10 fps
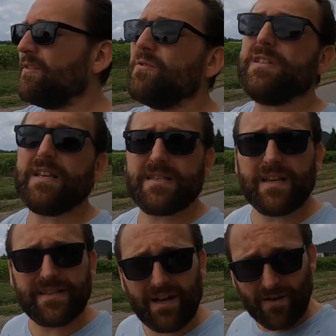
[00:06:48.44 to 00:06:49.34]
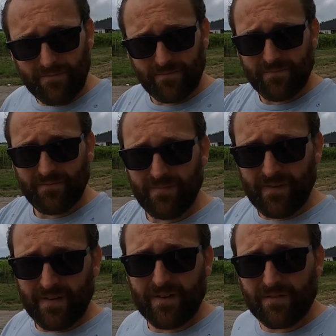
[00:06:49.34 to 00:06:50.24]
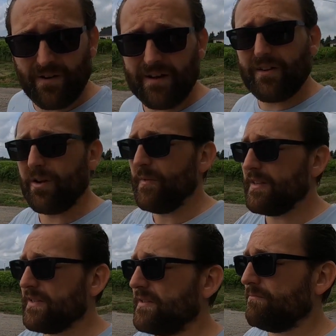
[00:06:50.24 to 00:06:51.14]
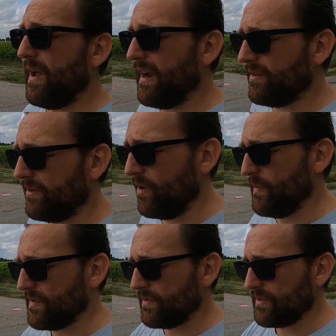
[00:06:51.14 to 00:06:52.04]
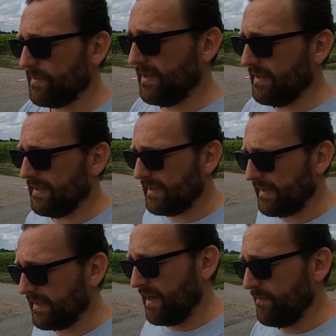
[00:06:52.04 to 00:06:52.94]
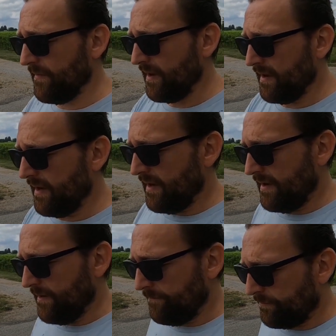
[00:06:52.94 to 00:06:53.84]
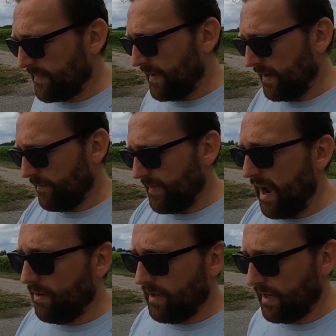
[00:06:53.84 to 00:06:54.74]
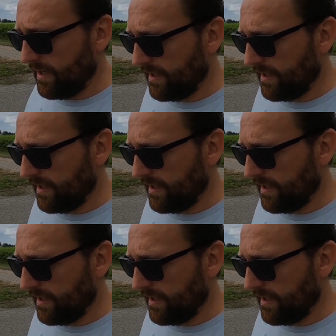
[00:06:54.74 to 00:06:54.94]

those things take time, right? Commits back to the open source community take time. Now,